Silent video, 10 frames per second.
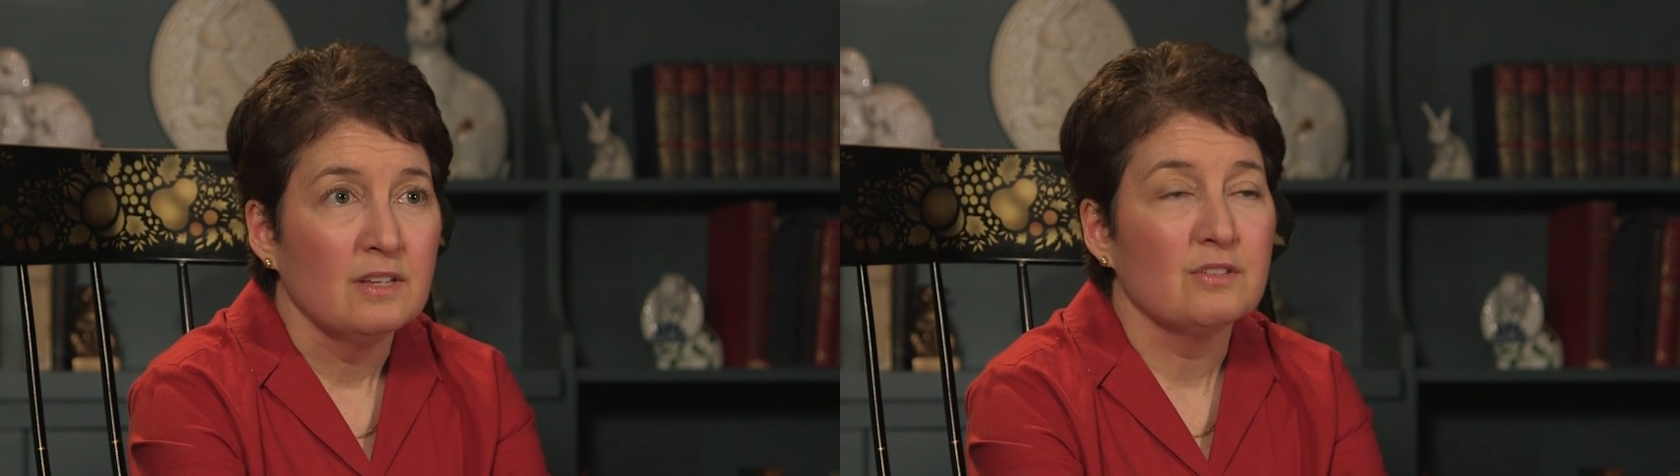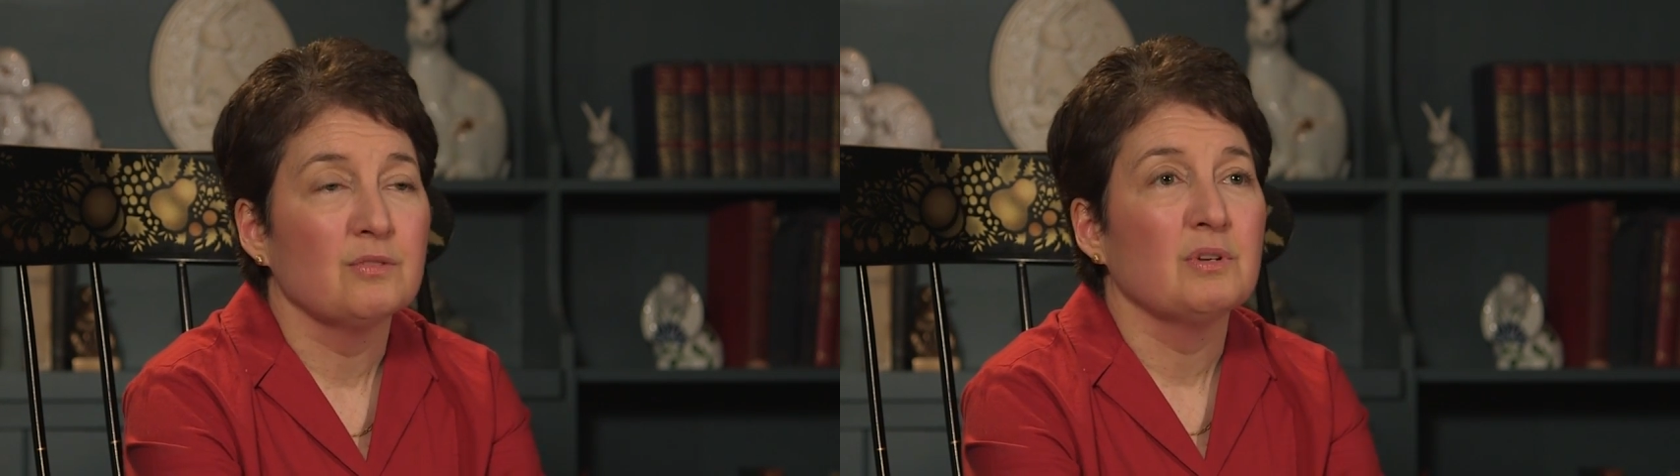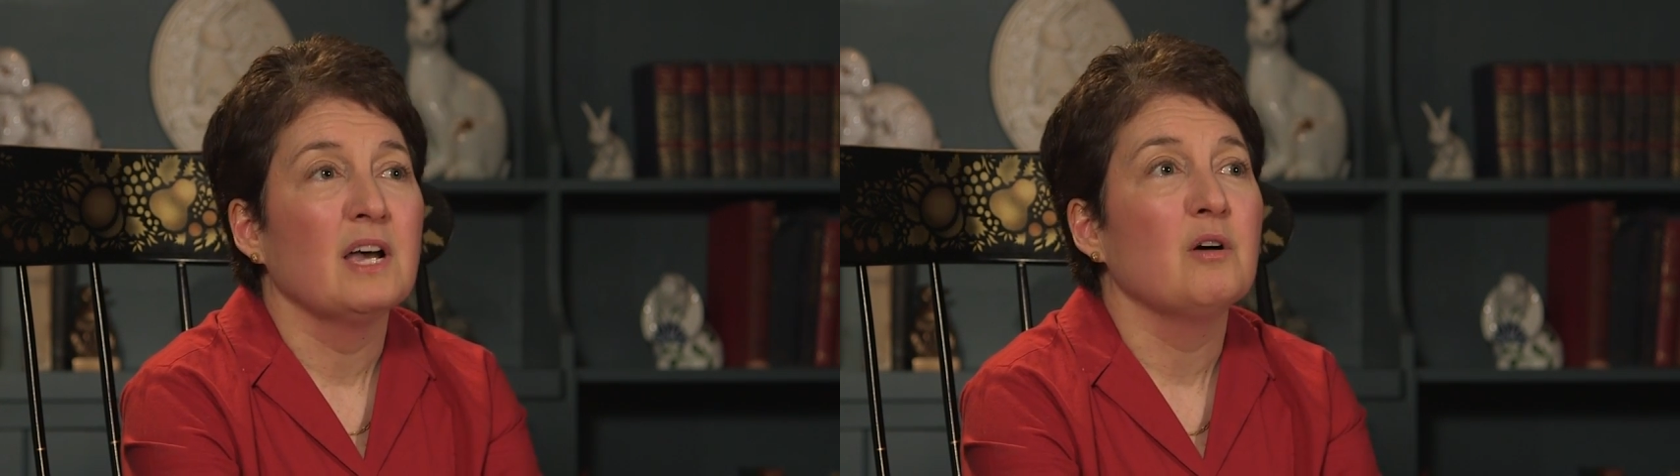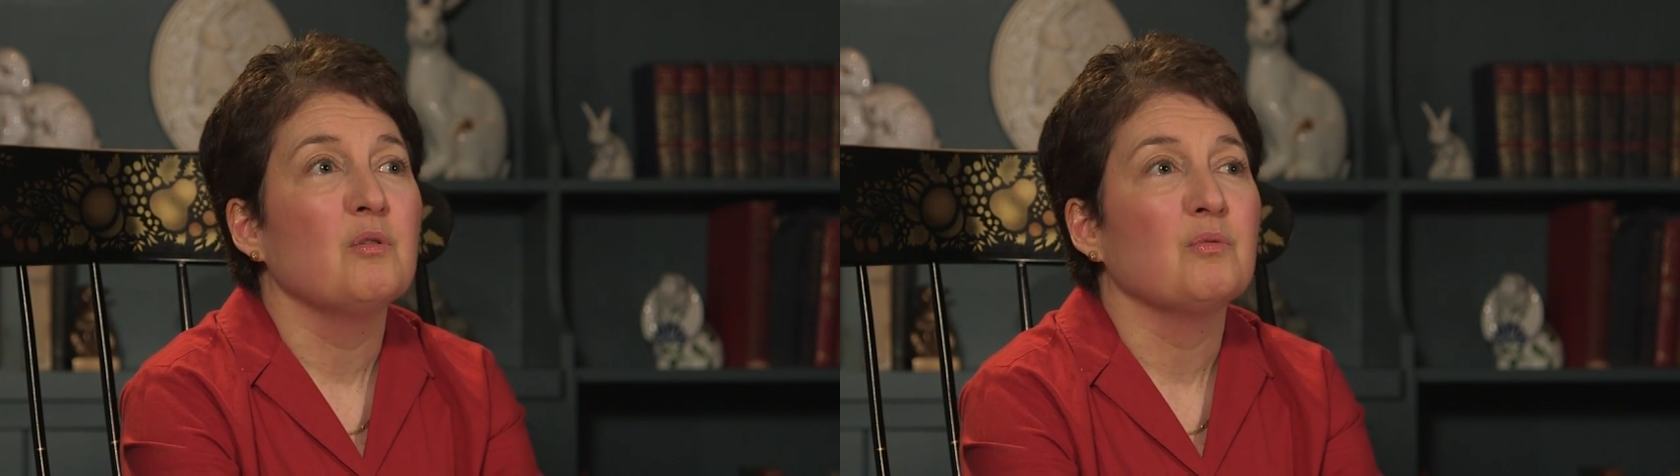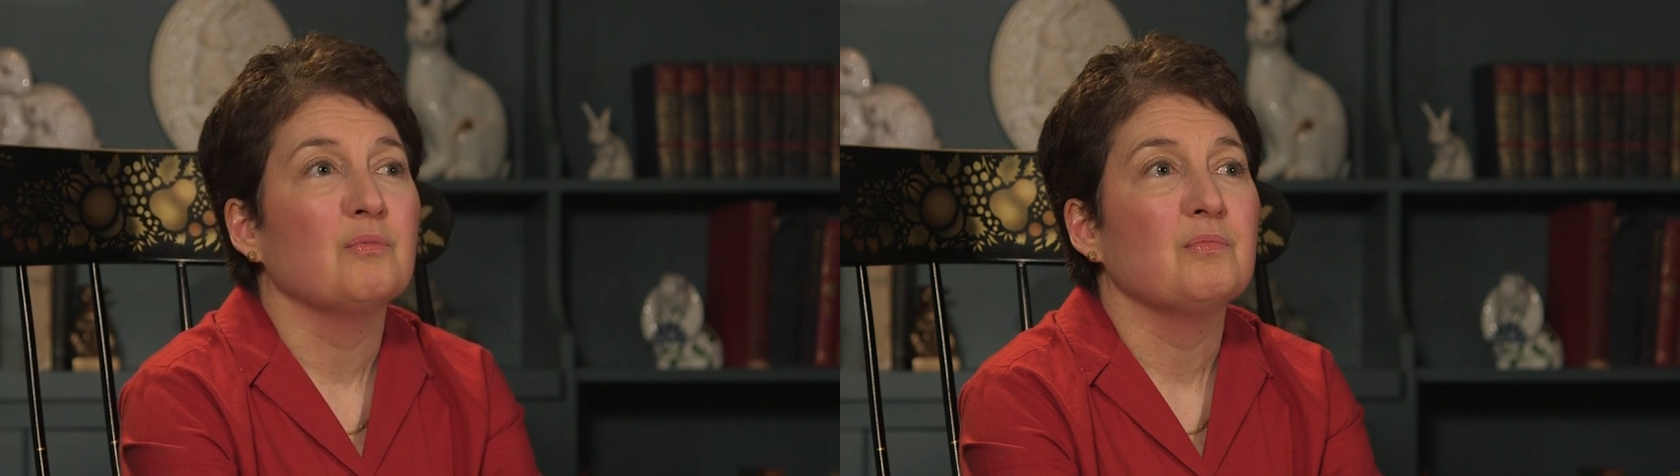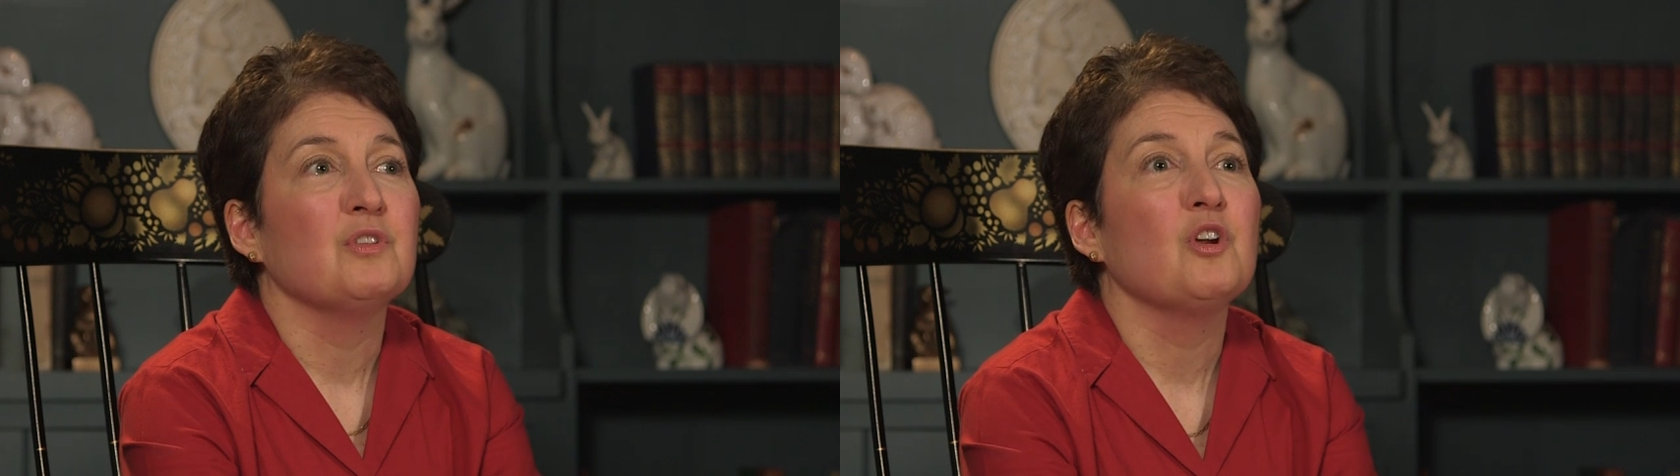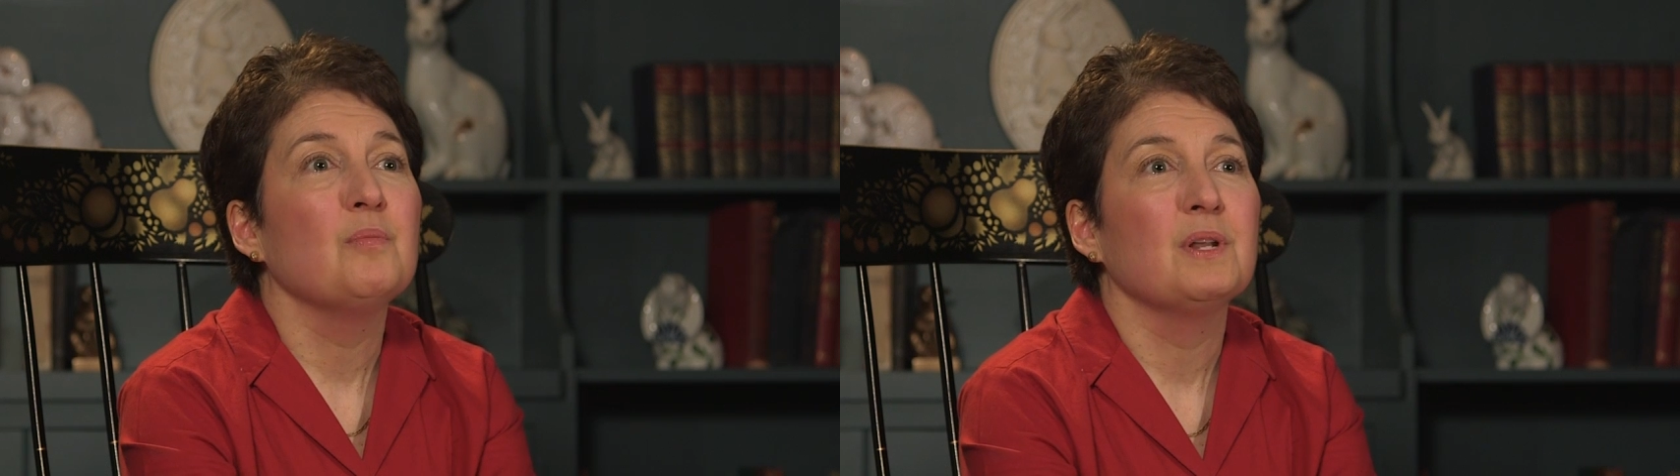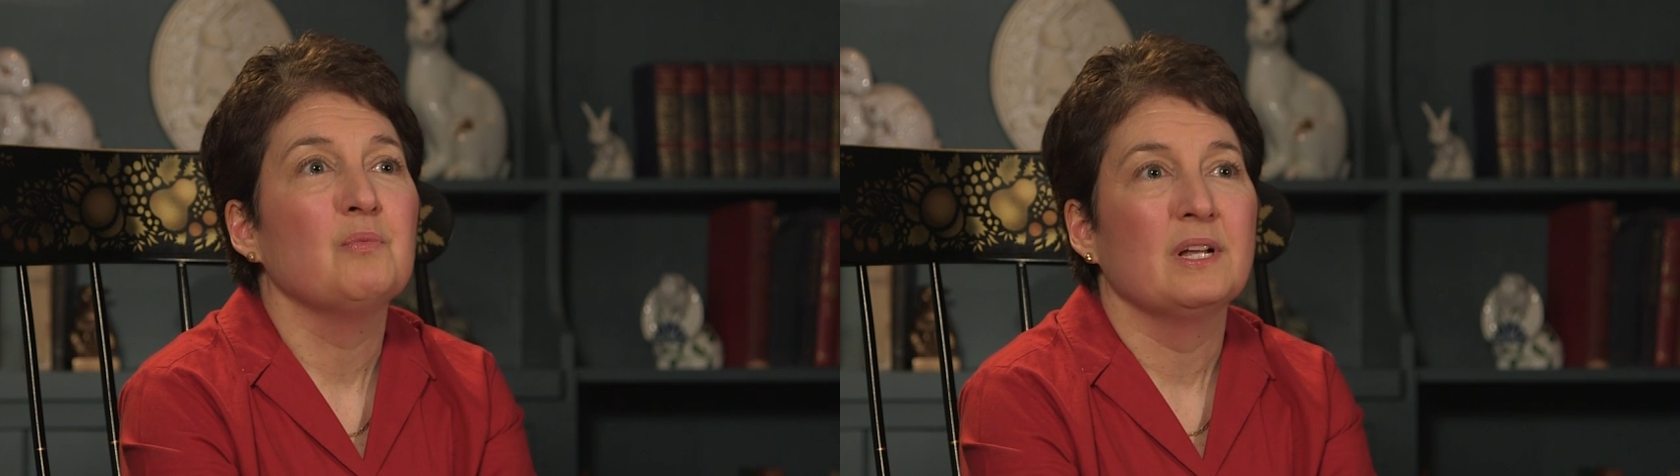So now
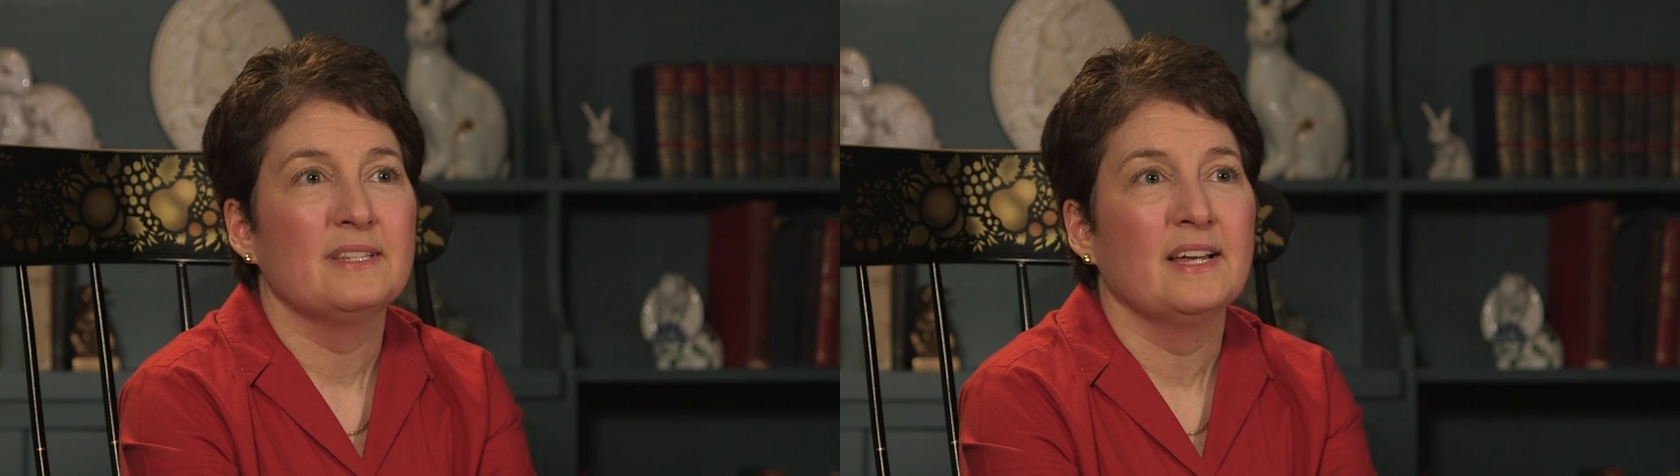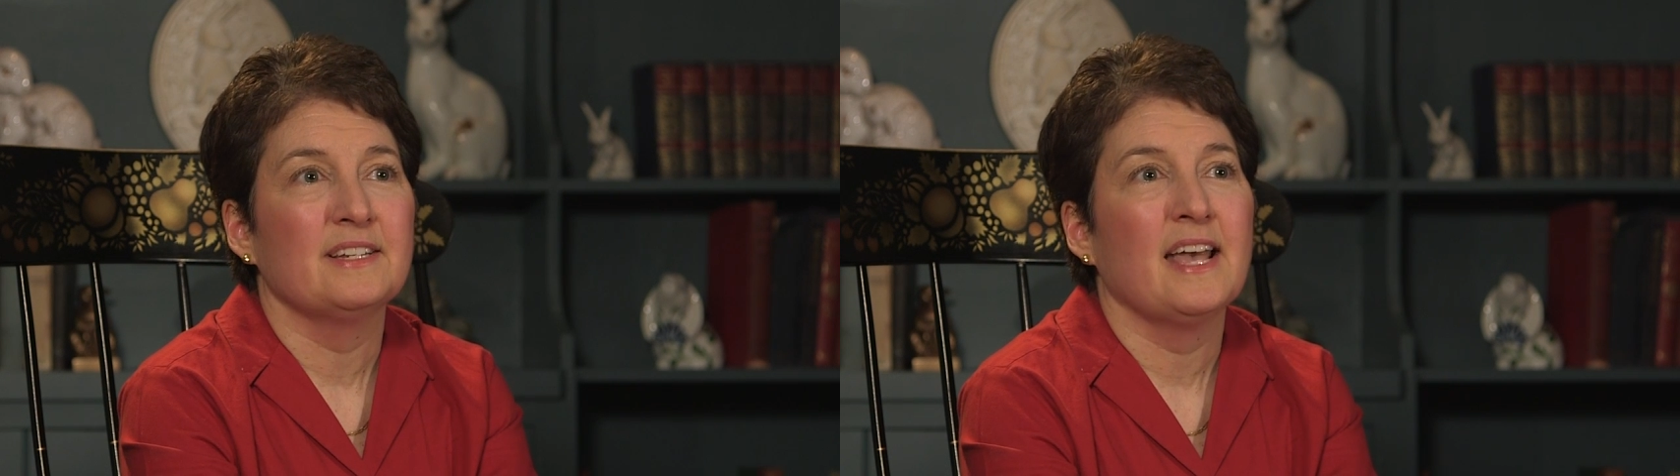nobody wants that